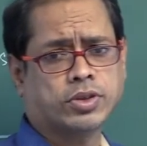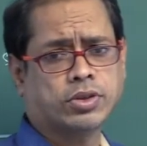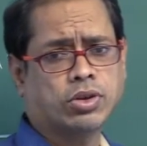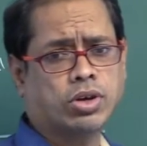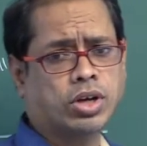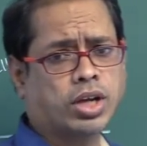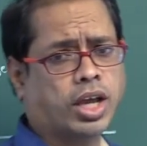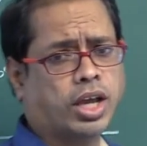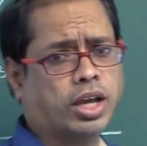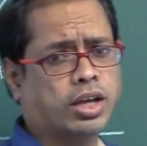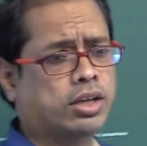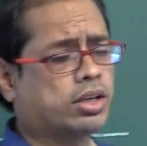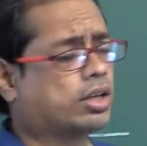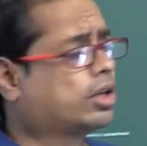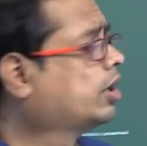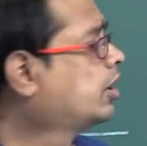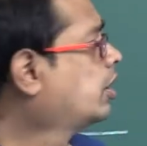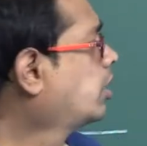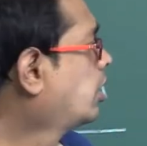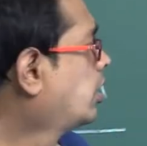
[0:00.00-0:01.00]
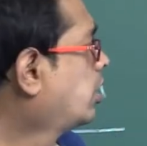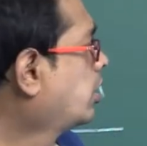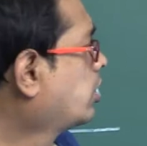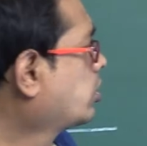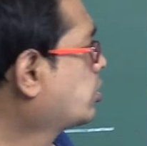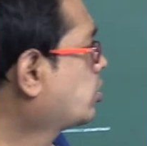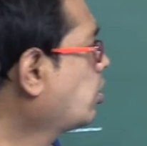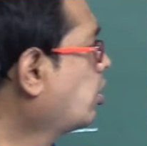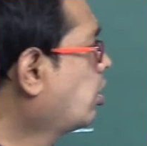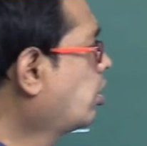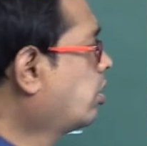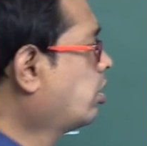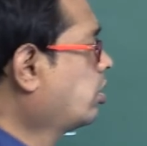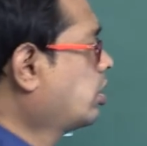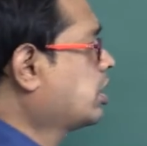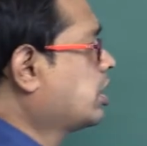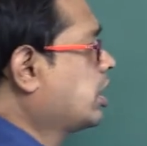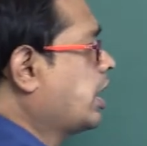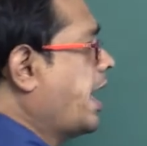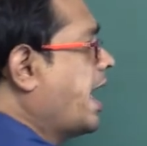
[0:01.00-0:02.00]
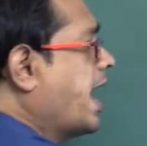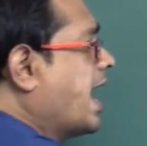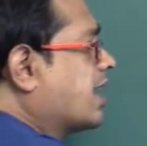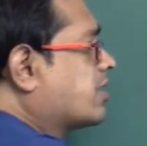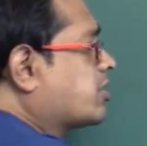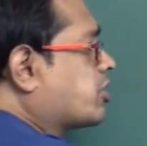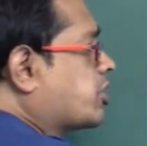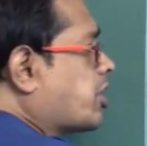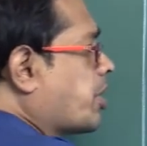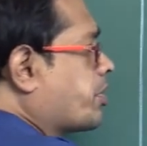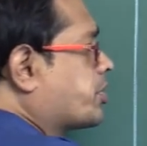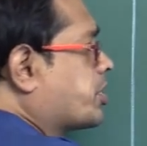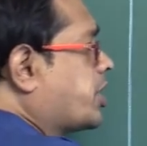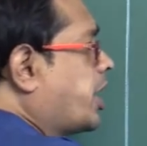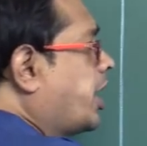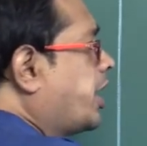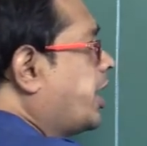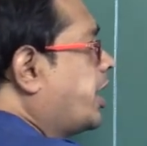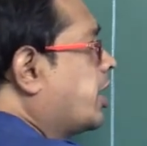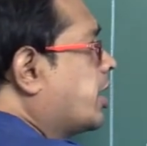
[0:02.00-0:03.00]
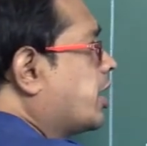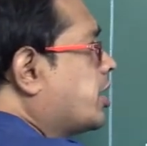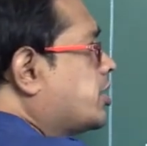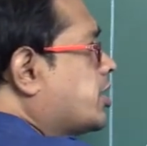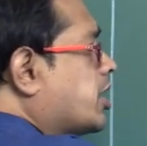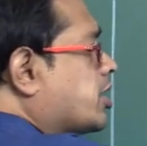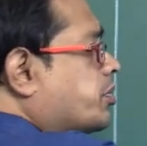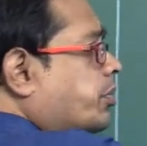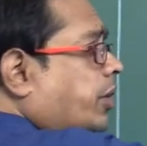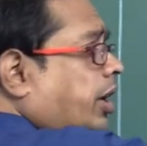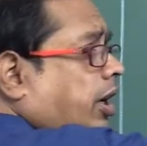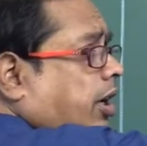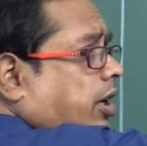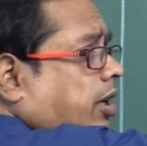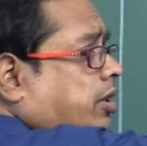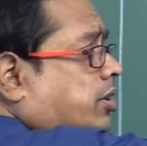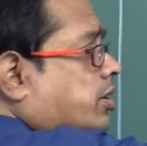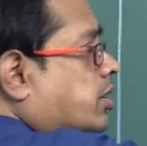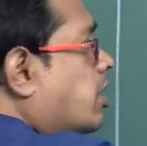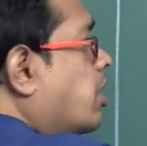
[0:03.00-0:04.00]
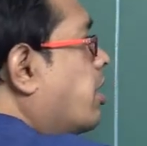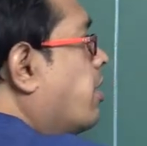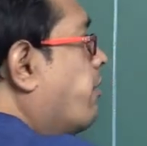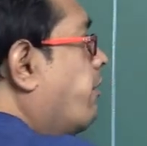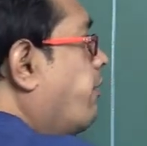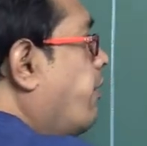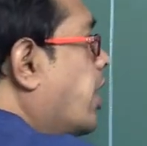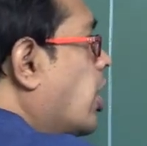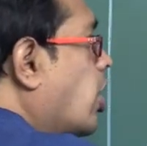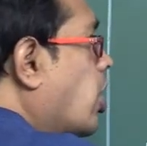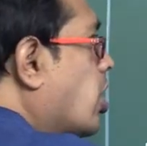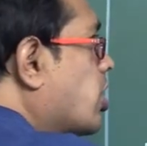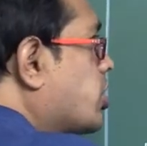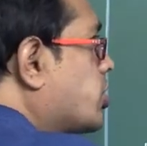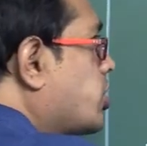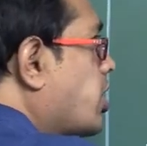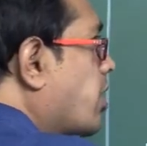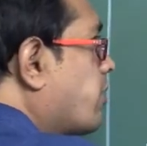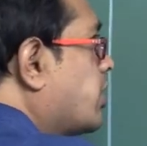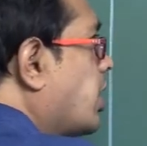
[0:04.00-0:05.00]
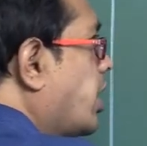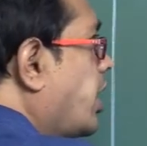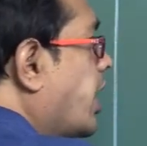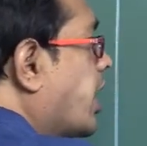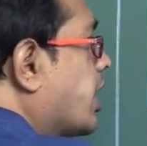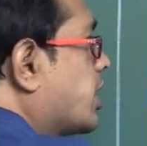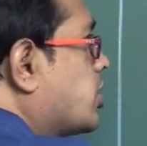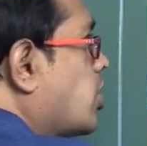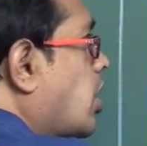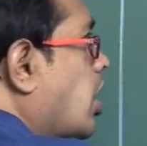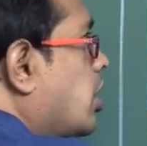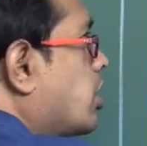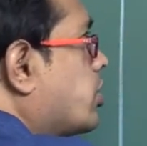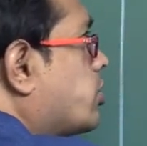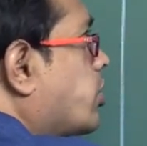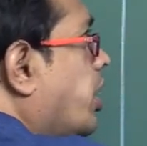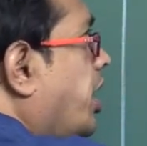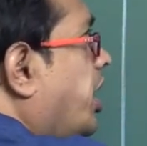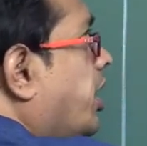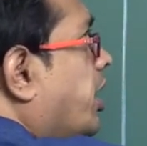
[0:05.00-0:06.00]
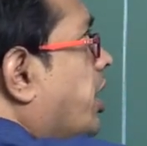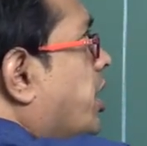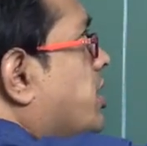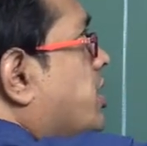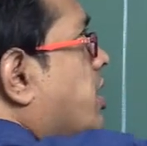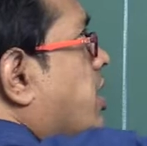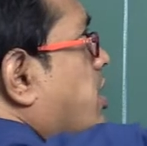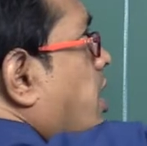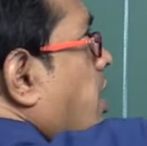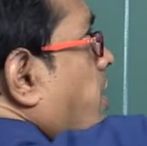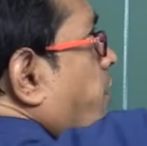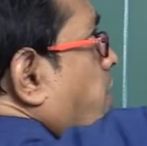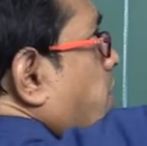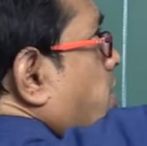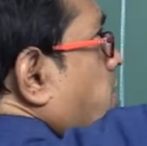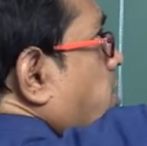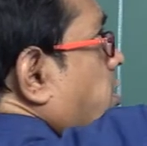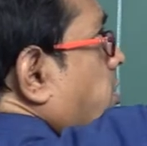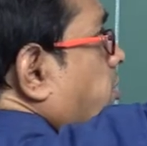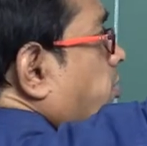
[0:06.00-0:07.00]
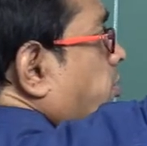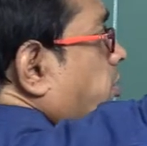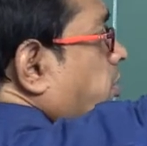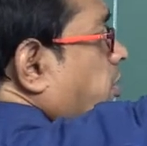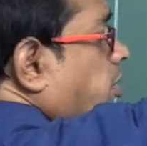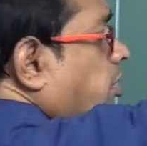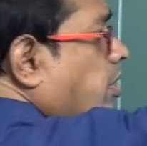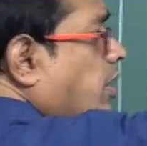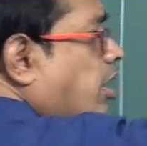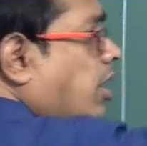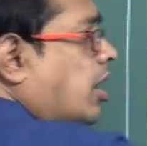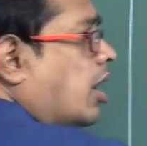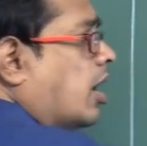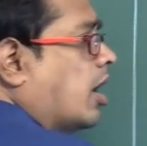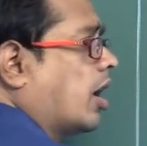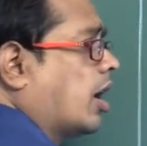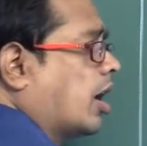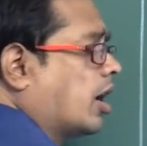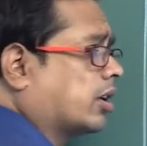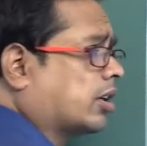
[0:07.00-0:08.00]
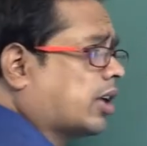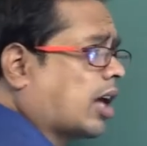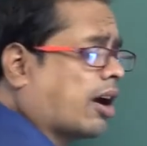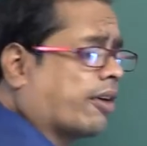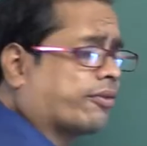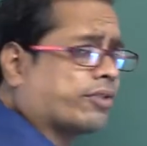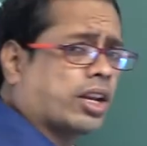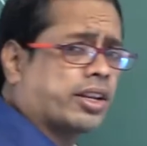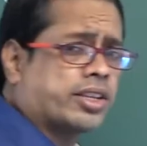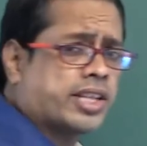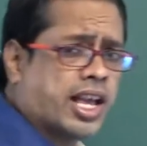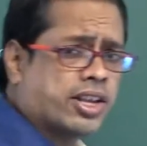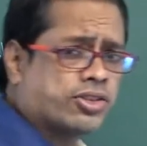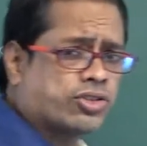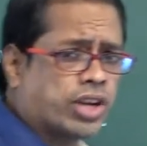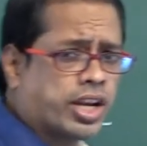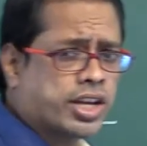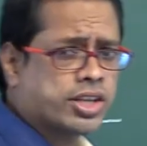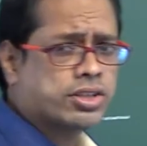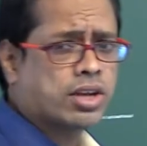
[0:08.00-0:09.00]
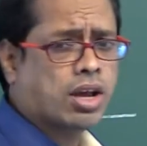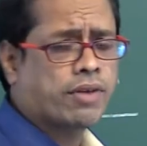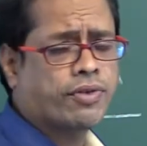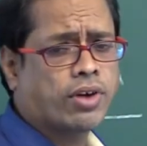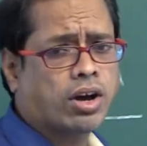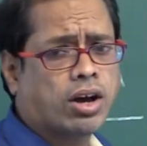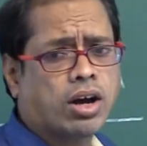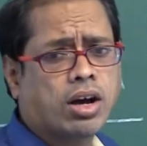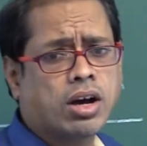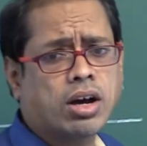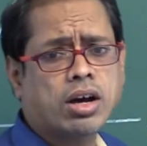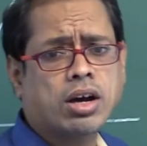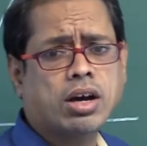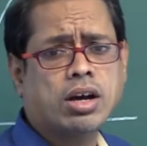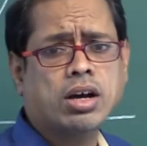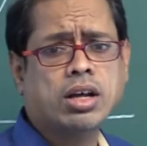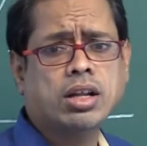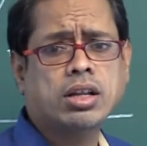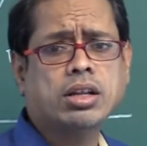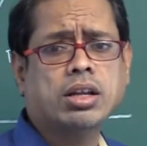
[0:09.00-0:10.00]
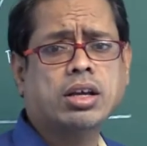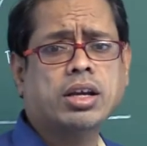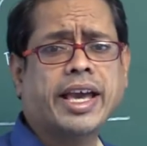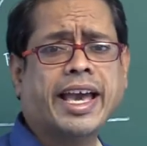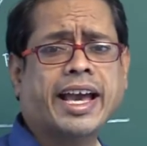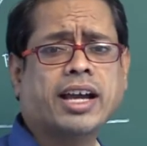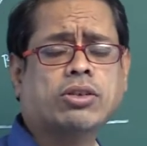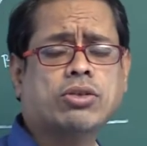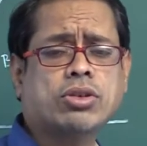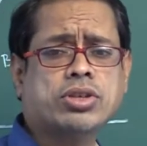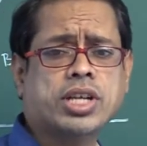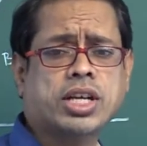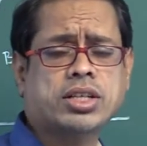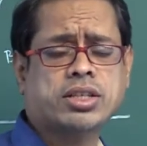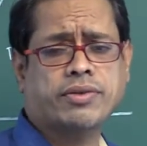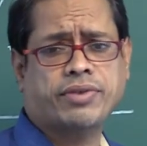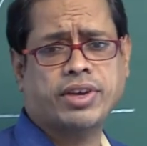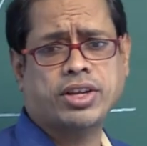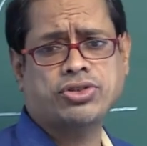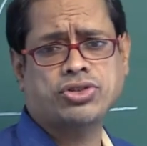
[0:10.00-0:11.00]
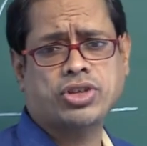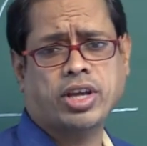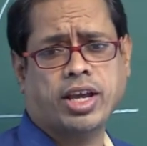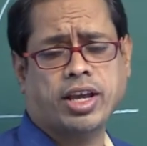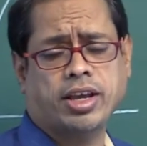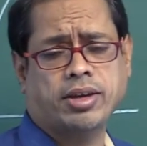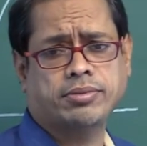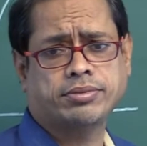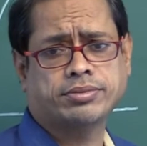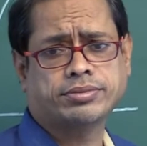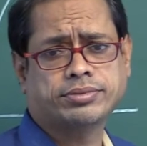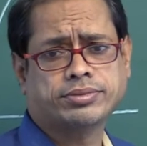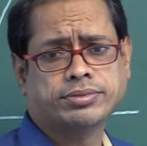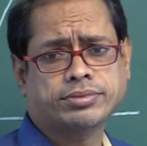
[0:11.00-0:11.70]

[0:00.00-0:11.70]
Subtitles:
Okay. So as the substrate increases means velocity of the reaction also increases at first, and after saturation of all active sites of enzyme,